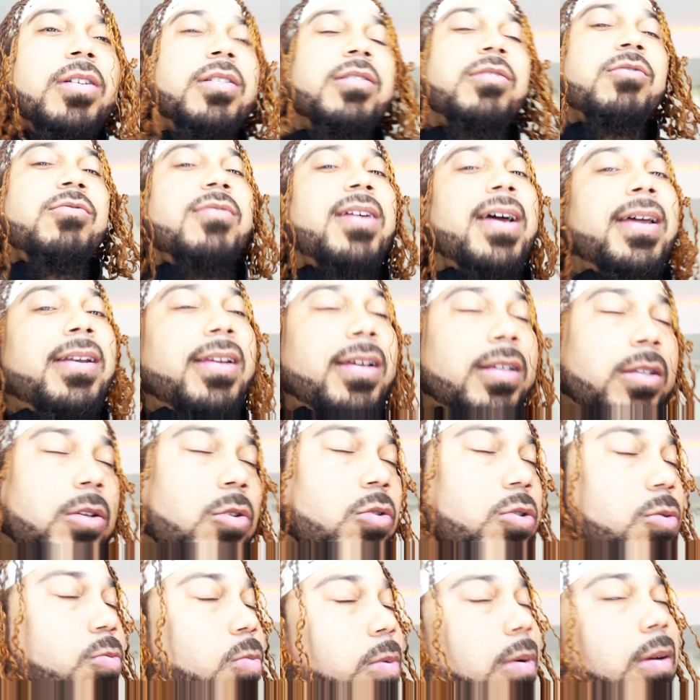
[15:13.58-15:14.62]
Do not let
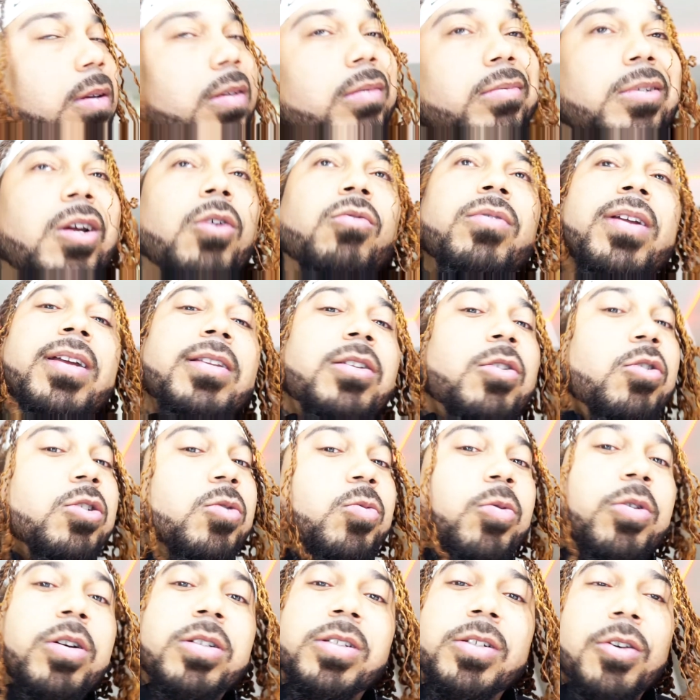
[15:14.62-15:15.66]
those don't let
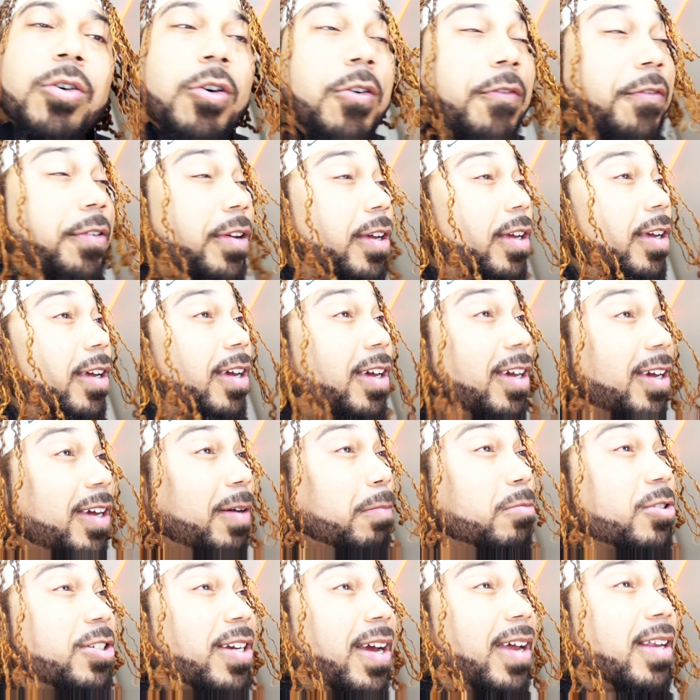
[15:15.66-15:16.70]
those words go over your head.
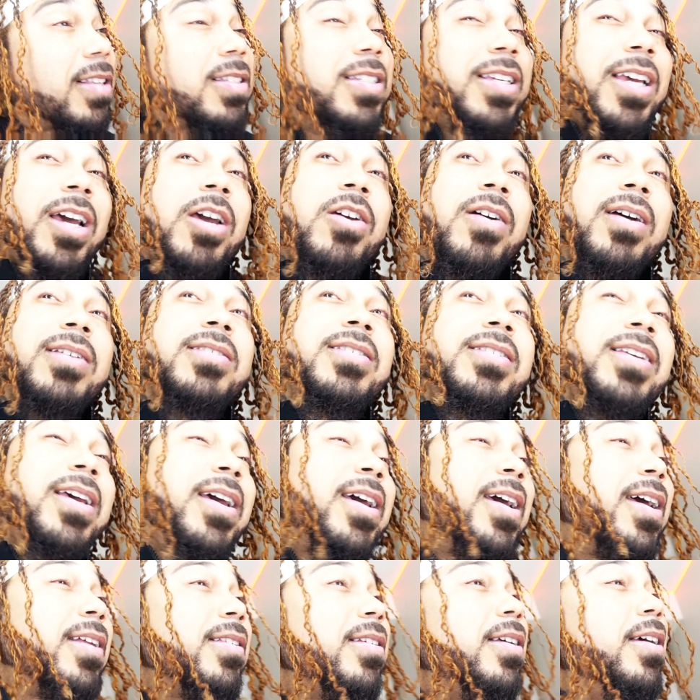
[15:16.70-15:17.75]
I'm trying to tell you, I
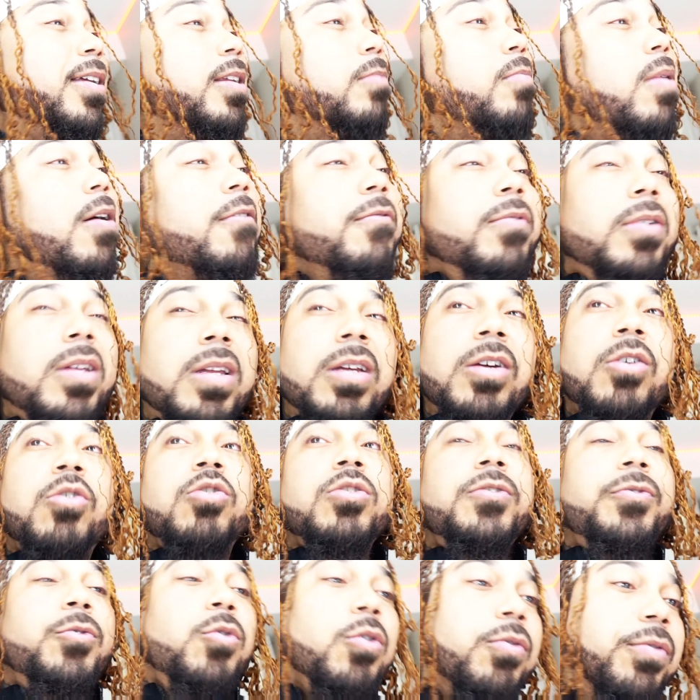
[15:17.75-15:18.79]
said at the end of my
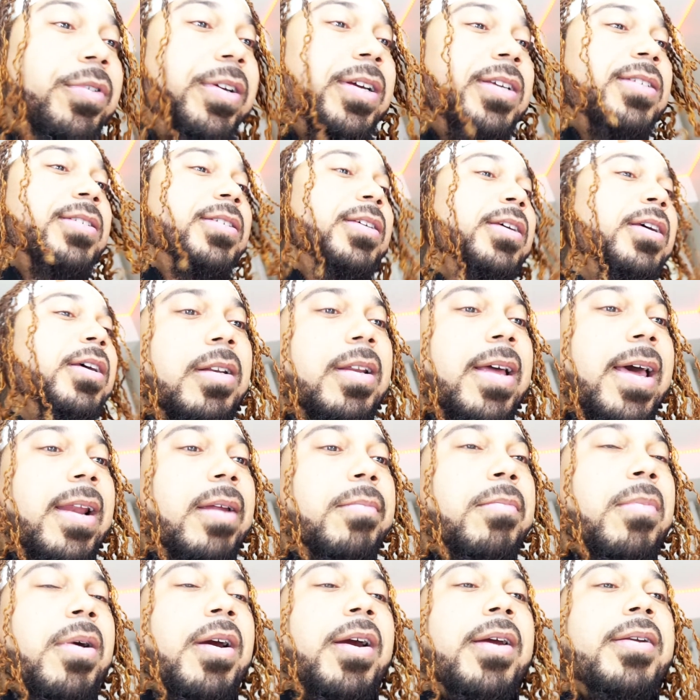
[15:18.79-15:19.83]
videos for a reason. Let
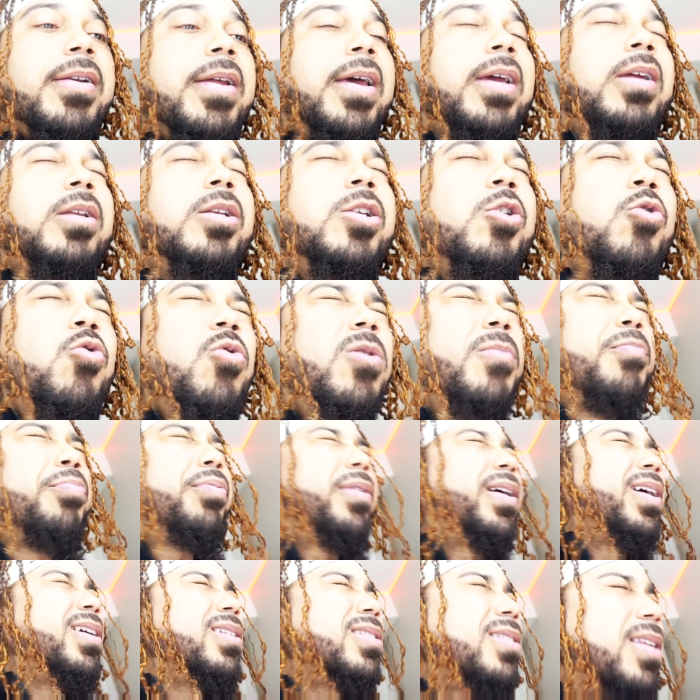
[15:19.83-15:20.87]
it marinate. Do what
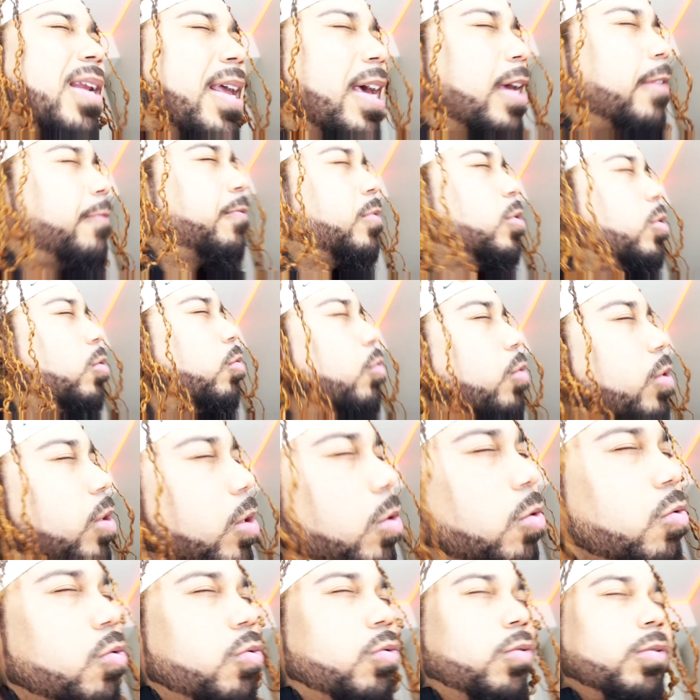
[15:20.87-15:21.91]
brings life to
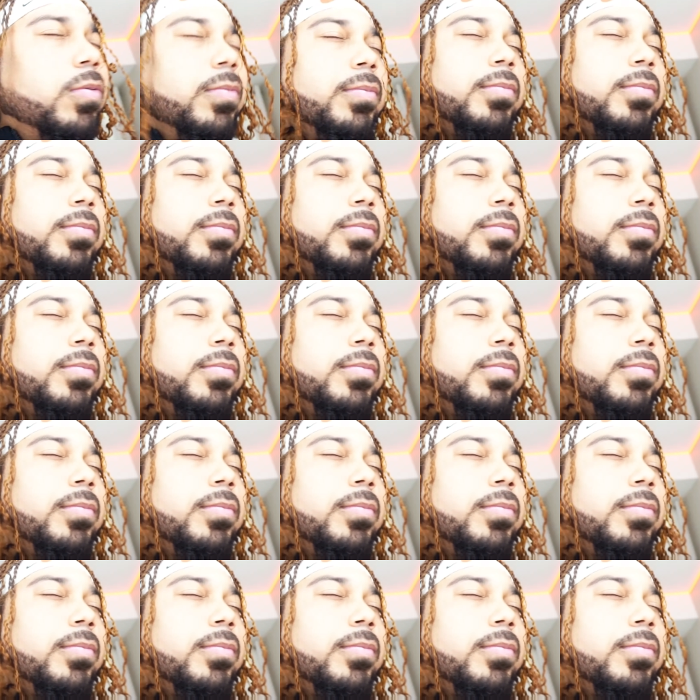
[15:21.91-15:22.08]
you,